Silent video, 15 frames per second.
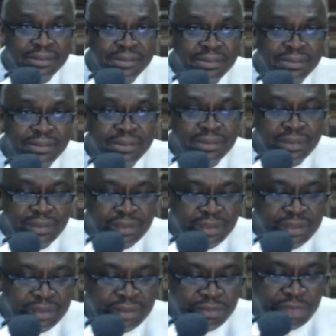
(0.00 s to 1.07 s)
okay
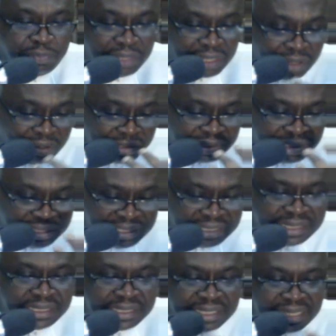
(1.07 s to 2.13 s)
but because
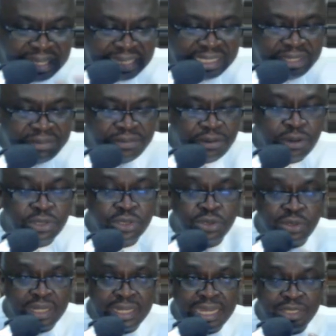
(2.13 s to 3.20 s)
this is easy for us to
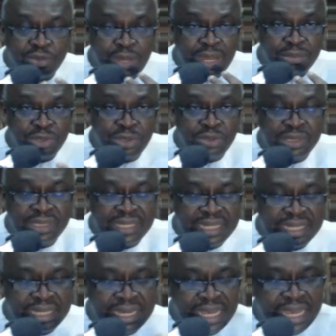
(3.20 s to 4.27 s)
read, that's why I'm
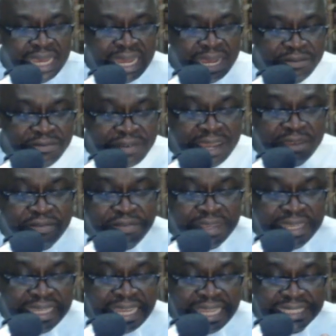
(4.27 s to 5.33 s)
using our five
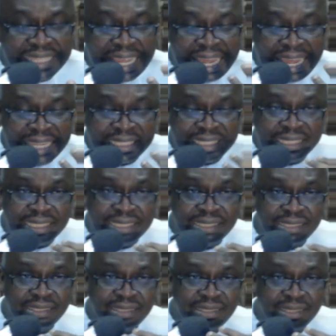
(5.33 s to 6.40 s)
fingers as
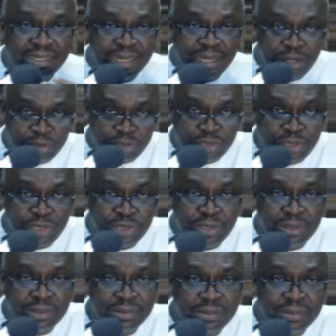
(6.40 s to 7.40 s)
illustration.